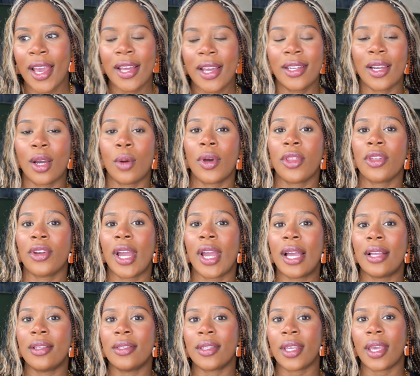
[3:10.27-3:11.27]
Now, whether it
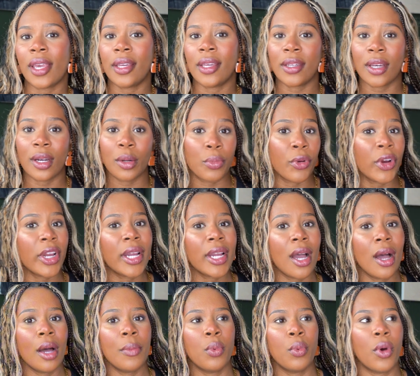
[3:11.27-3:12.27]
ends in a
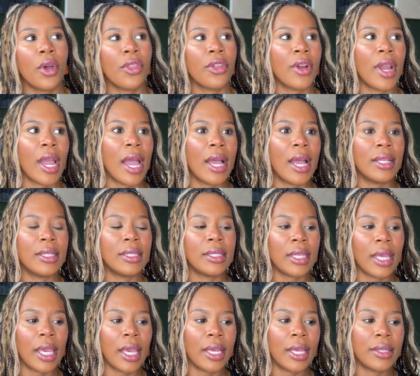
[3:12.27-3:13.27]
breakup, whether it
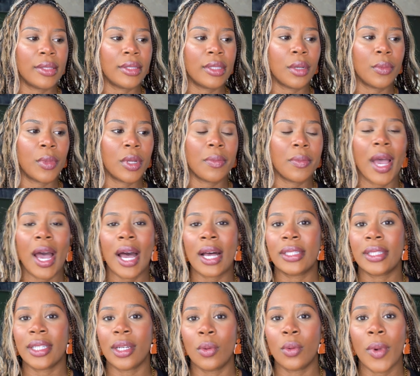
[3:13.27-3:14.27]
ends in someone
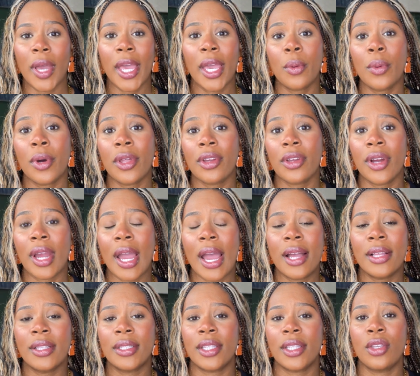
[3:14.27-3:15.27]
passing away, whether it
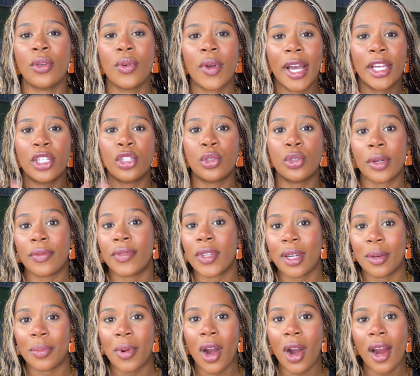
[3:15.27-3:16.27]
ends in you guys
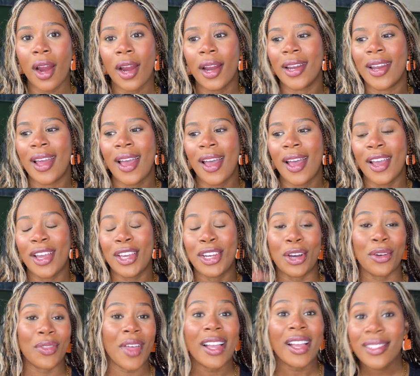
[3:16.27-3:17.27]
drifting apart,
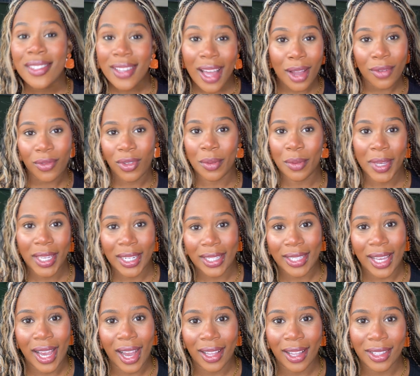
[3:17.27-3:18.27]
that's not for me to
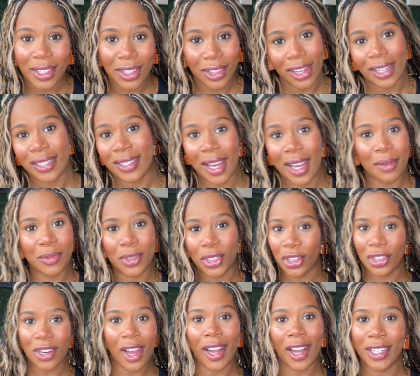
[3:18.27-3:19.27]
tell, and a lot of times
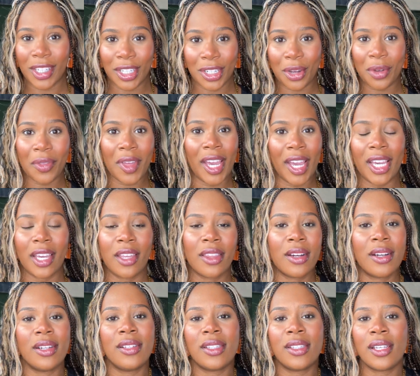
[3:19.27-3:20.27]
you're not going to know that
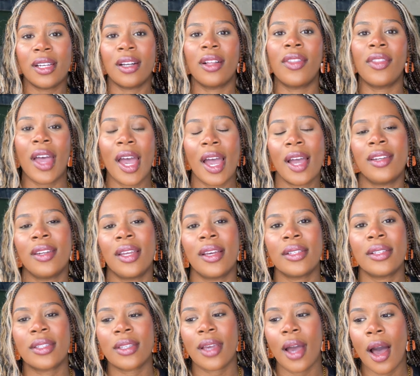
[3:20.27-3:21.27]
either until the end
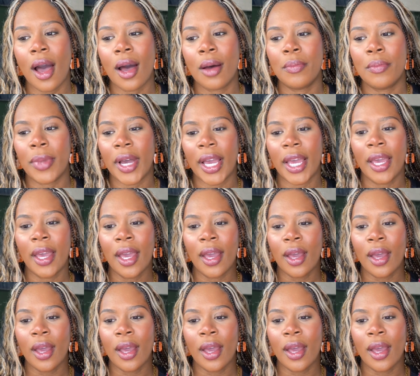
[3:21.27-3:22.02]
has come. But